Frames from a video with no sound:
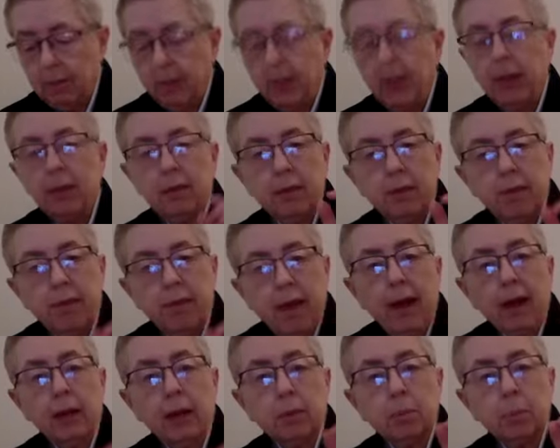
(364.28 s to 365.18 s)
And
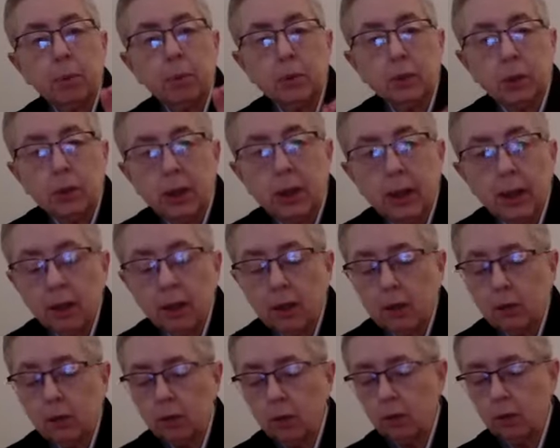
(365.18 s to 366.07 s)
that
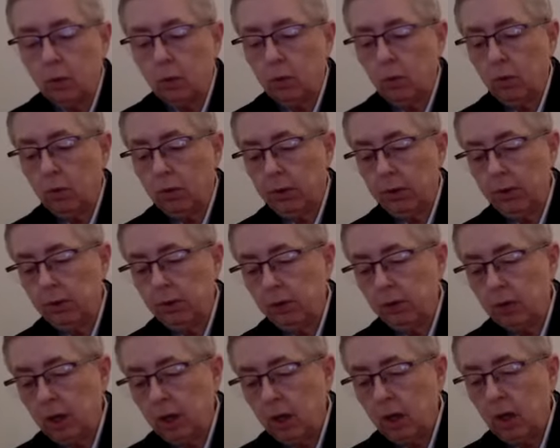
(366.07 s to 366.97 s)
particular orange,
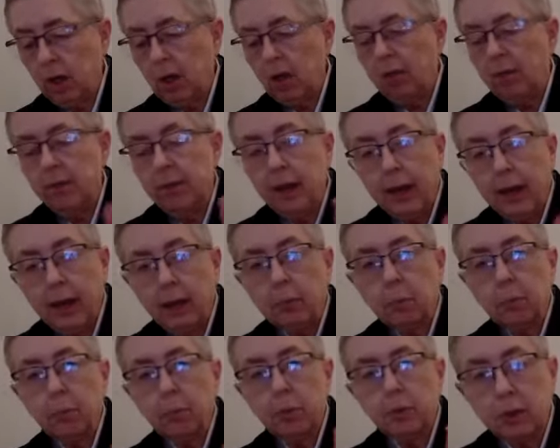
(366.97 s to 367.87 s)

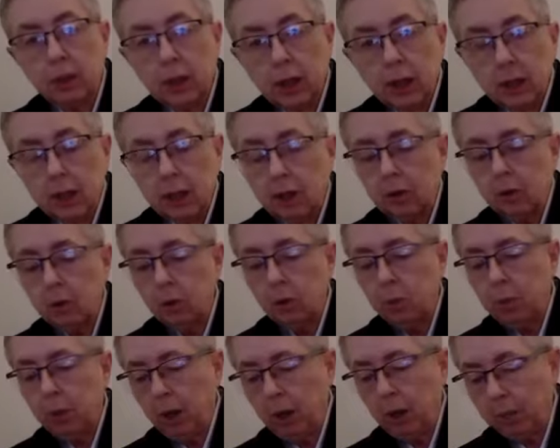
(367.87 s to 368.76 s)
that
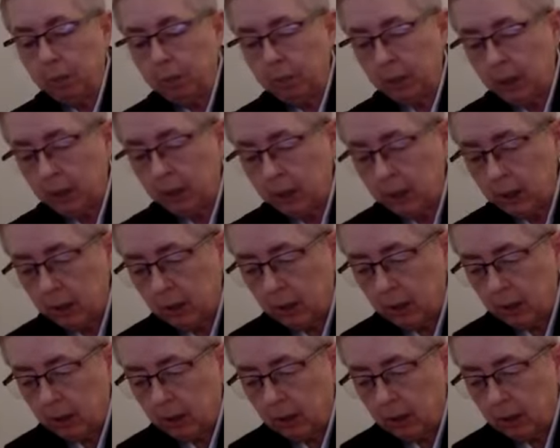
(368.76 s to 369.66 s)
particular poppy
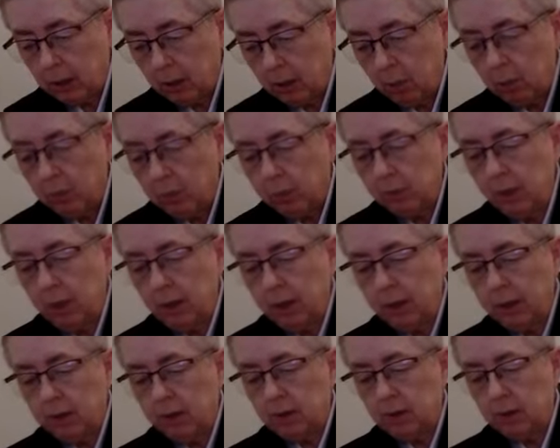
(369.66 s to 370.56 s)
would not
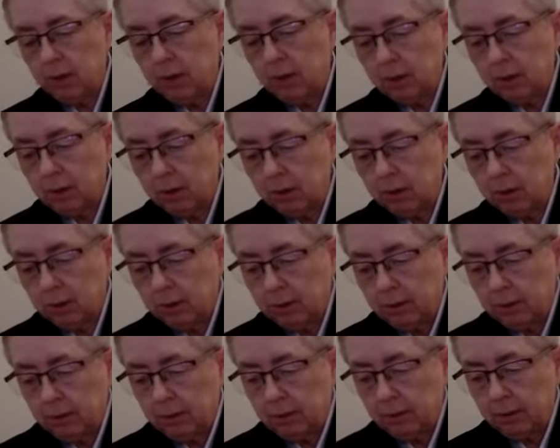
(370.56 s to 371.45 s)
exist.
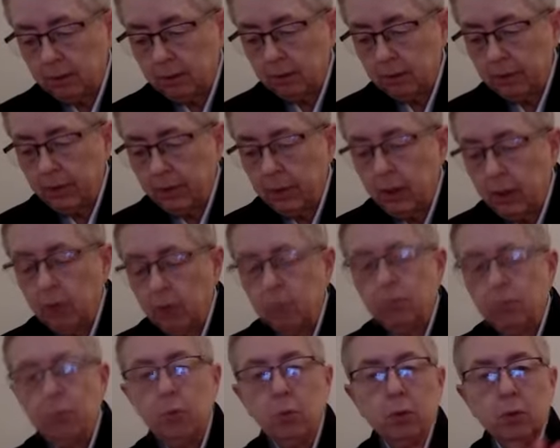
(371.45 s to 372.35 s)

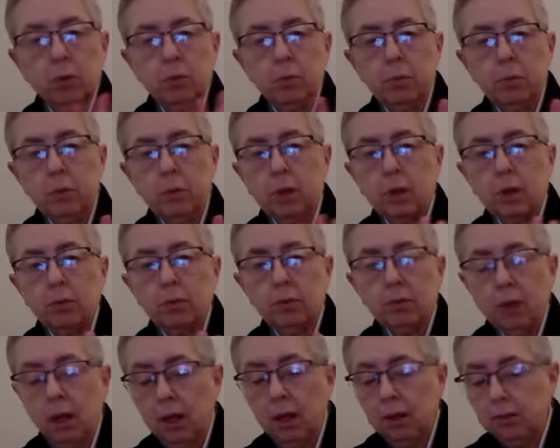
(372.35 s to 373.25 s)
Forms of
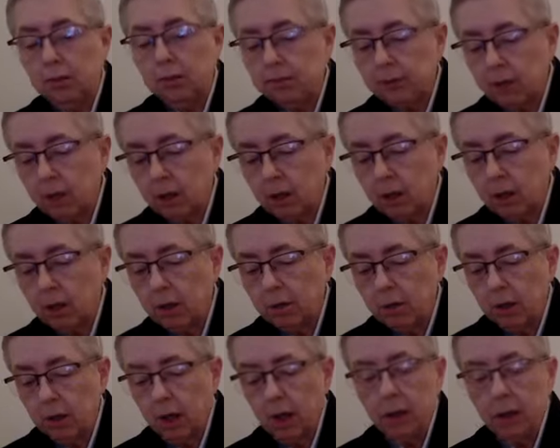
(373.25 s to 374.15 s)
life are
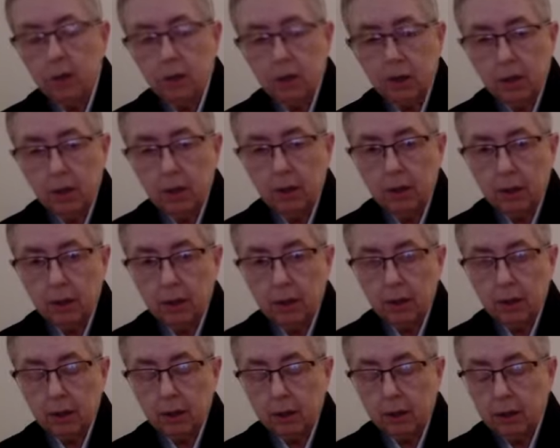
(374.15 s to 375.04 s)
not generic.
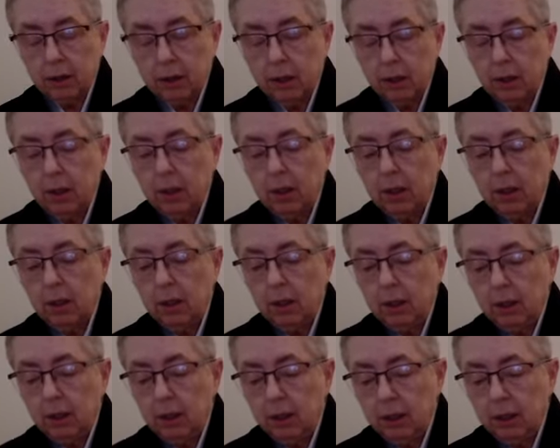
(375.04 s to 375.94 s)

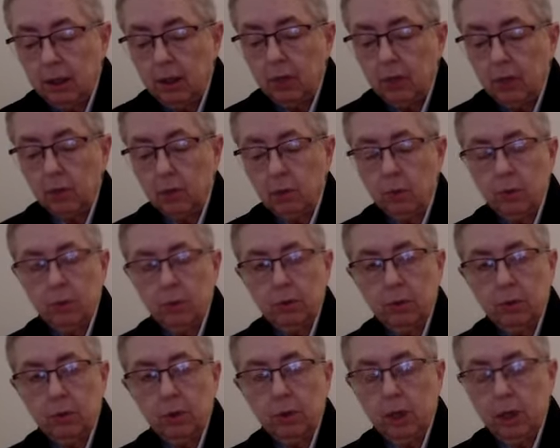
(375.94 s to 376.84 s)
Each
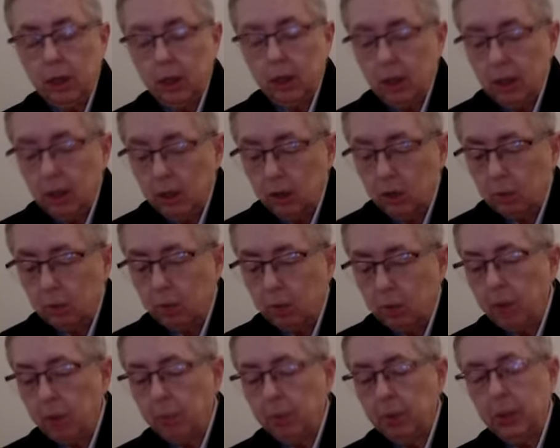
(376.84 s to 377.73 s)
orange, each
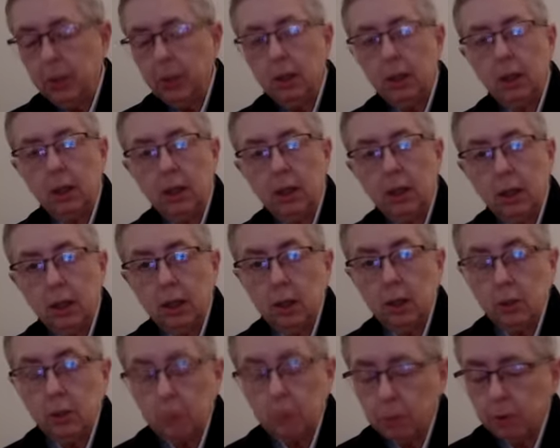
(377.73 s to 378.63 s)
poppy,
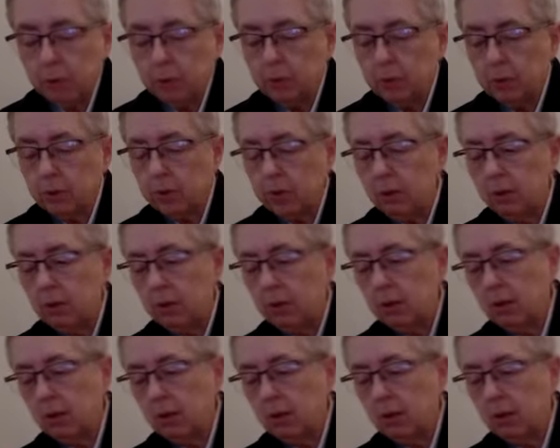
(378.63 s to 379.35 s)
each person